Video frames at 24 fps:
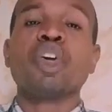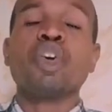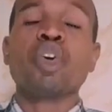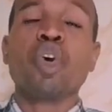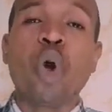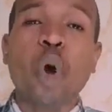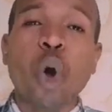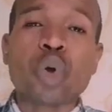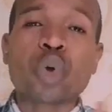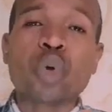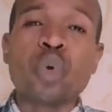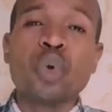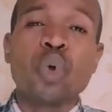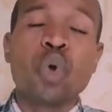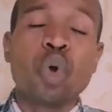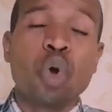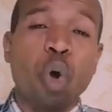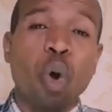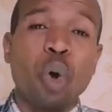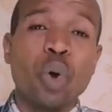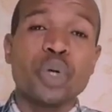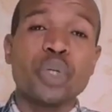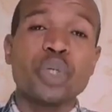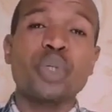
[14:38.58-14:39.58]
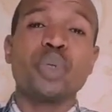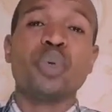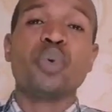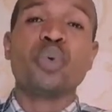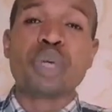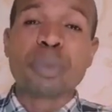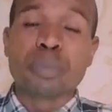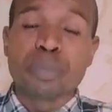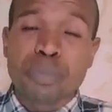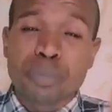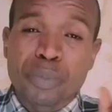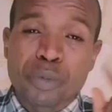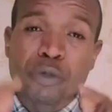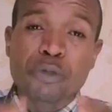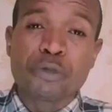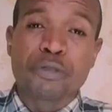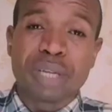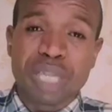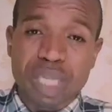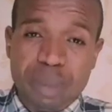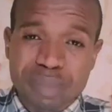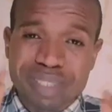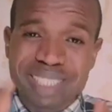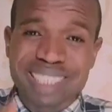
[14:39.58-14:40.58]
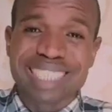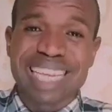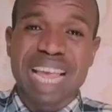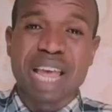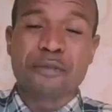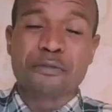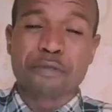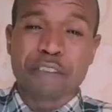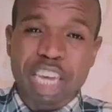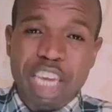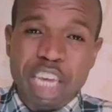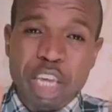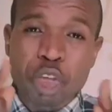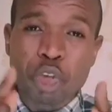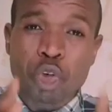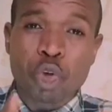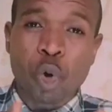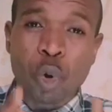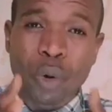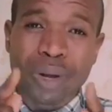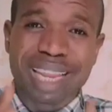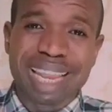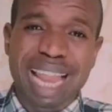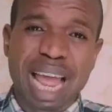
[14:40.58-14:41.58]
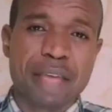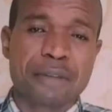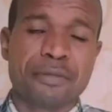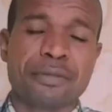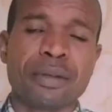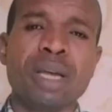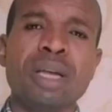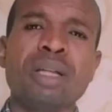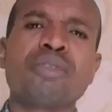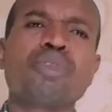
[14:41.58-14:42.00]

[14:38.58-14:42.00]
God who called you will prove himself in your life.